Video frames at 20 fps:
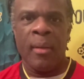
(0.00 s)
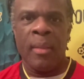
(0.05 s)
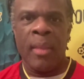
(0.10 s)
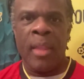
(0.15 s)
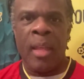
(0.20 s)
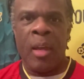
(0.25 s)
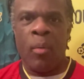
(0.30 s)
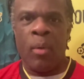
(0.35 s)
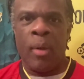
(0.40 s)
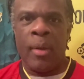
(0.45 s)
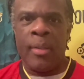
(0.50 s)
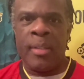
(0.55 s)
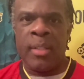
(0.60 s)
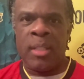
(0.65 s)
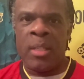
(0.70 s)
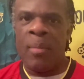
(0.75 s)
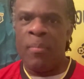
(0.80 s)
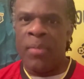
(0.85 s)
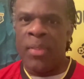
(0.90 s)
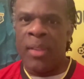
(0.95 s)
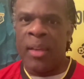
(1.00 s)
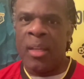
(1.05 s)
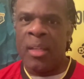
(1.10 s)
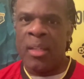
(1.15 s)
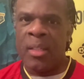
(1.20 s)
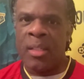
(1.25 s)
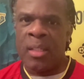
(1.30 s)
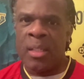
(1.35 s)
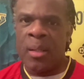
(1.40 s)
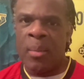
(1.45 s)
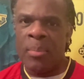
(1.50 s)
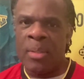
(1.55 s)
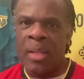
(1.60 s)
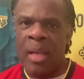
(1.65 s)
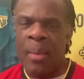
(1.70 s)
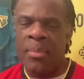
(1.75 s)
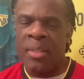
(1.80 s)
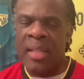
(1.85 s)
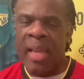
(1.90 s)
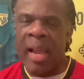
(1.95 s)
there was some things
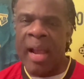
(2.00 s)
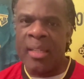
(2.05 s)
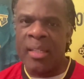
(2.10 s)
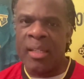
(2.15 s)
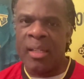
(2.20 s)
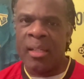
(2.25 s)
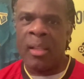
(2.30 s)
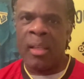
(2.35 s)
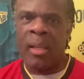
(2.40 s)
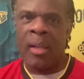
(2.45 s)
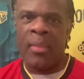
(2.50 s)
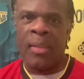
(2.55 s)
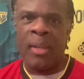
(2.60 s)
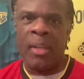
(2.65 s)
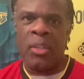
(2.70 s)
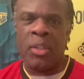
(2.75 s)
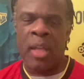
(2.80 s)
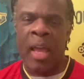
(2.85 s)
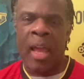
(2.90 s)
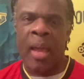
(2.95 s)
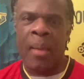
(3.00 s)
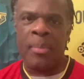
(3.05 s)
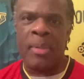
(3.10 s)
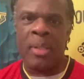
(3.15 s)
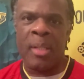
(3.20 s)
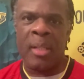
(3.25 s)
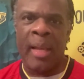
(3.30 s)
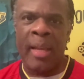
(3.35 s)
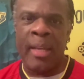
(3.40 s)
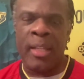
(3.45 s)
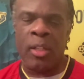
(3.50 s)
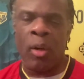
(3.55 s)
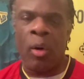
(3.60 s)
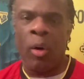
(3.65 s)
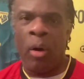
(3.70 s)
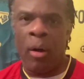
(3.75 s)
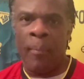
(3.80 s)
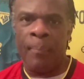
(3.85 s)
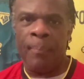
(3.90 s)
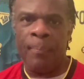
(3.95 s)
sometimes tactically in these games late
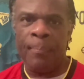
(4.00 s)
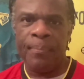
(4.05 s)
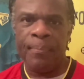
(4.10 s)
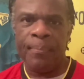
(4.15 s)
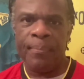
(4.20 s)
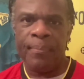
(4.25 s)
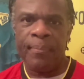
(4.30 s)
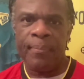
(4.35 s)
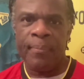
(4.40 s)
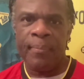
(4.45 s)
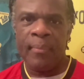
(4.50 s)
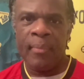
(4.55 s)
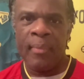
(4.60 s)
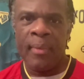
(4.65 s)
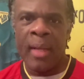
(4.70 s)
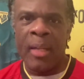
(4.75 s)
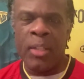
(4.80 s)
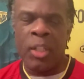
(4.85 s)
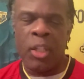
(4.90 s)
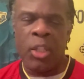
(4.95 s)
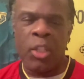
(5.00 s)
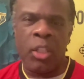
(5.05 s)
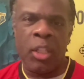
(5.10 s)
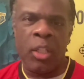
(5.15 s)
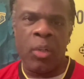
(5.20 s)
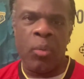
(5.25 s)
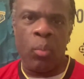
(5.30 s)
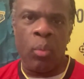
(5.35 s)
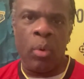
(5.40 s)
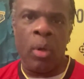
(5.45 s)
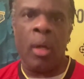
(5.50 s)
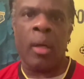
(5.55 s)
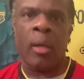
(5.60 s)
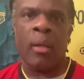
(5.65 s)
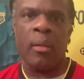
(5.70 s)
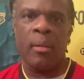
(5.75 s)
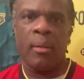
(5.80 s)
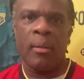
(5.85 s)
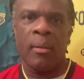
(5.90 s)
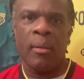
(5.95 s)
on that just didn't
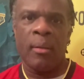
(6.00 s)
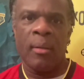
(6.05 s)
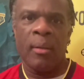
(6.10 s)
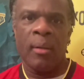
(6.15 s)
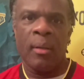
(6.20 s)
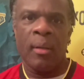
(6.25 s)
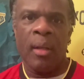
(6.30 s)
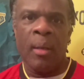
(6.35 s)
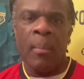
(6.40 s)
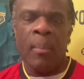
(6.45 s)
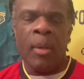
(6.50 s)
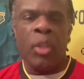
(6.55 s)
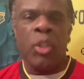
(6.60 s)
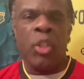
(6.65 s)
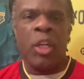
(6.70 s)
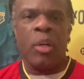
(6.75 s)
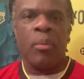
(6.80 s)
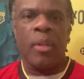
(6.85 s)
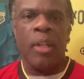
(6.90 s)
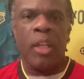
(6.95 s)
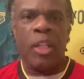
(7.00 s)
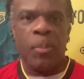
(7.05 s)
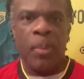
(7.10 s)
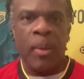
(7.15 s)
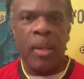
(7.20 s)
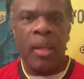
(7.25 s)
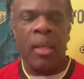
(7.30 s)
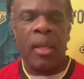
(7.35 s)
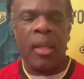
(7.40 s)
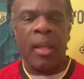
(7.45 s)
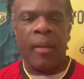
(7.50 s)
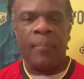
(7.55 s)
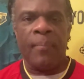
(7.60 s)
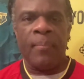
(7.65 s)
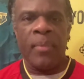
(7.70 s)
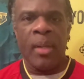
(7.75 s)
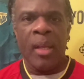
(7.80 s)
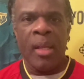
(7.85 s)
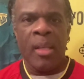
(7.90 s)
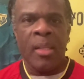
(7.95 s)
work. But generally speaking,
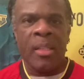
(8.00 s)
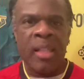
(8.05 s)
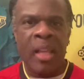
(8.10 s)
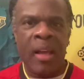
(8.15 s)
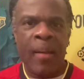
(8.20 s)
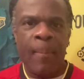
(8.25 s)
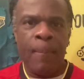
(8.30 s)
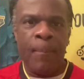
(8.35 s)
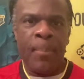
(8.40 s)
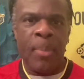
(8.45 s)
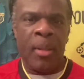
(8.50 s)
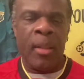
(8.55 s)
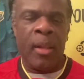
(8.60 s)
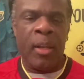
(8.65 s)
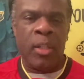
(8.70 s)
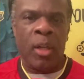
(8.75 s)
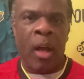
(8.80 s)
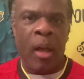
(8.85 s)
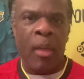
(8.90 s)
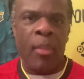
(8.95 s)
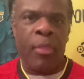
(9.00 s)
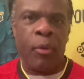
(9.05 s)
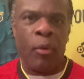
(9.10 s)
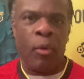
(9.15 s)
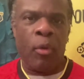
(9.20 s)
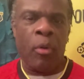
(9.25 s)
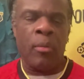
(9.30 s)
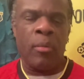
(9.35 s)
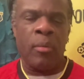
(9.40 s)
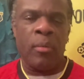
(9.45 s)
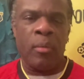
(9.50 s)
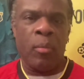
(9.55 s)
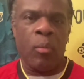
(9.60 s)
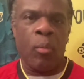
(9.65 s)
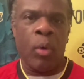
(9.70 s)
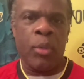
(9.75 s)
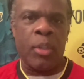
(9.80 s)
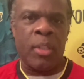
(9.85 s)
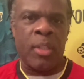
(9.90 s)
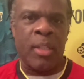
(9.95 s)
Slaven Bilic, I thought,
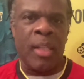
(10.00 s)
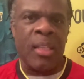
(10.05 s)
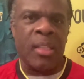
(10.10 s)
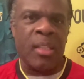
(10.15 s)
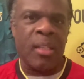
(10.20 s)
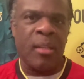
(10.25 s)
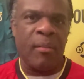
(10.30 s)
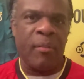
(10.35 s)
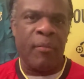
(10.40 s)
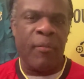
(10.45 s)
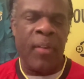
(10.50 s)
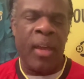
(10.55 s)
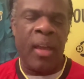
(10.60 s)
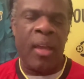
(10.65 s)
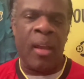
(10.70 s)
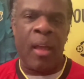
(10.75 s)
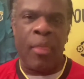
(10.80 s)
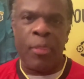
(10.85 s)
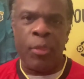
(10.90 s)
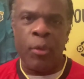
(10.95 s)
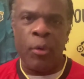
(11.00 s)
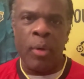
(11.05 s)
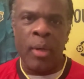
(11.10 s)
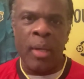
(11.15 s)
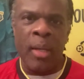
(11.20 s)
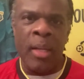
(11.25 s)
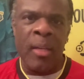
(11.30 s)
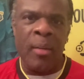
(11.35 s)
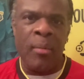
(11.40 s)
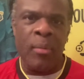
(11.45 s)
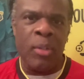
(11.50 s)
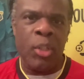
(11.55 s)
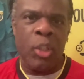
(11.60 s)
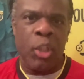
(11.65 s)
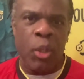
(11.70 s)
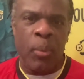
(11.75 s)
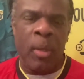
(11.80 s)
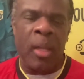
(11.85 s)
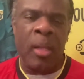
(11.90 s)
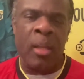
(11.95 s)
was a decent fit. I thought he was
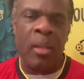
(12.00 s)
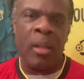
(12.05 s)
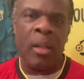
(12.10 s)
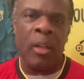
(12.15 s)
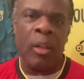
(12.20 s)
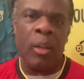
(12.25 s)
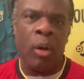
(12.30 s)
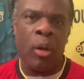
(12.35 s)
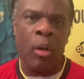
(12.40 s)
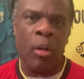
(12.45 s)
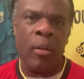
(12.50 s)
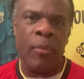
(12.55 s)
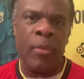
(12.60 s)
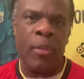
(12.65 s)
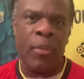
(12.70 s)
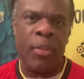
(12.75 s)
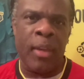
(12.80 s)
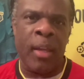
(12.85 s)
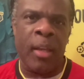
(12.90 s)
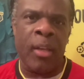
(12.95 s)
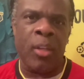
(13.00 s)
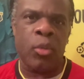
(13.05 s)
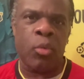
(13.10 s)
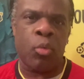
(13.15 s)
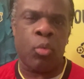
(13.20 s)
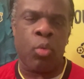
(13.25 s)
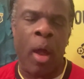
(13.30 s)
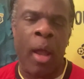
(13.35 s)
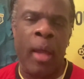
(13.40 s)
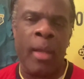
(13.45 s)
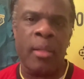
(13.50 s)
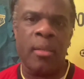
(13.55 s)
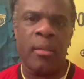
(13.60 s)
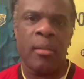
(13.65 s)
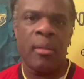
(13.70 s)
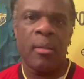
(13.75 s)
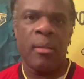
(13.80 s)
doing a lot of the things right.